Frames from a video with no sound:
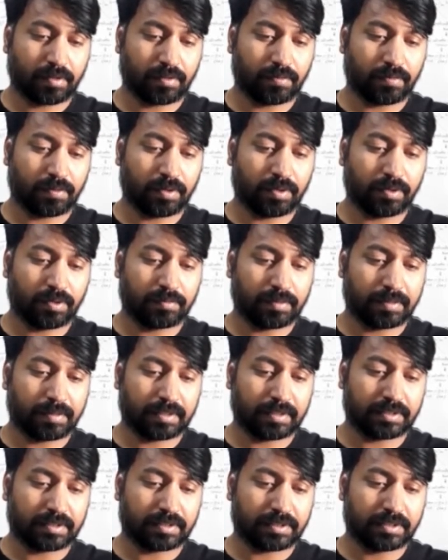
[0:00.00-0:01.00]
Volume
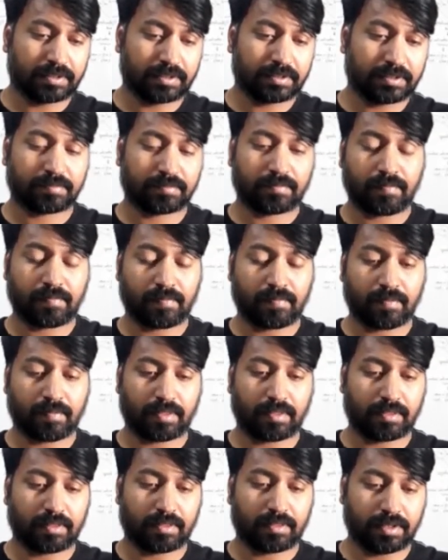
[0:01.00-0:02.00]
percentage.
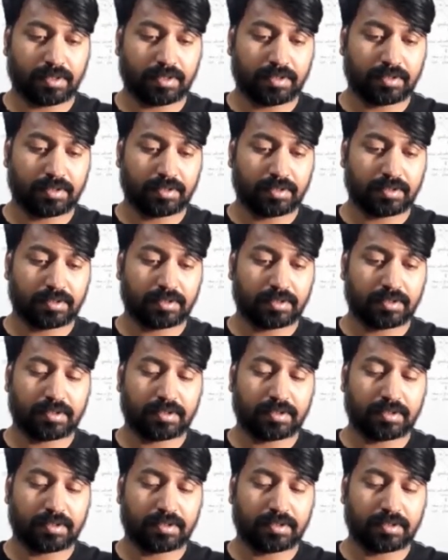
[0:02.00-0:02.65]
Third,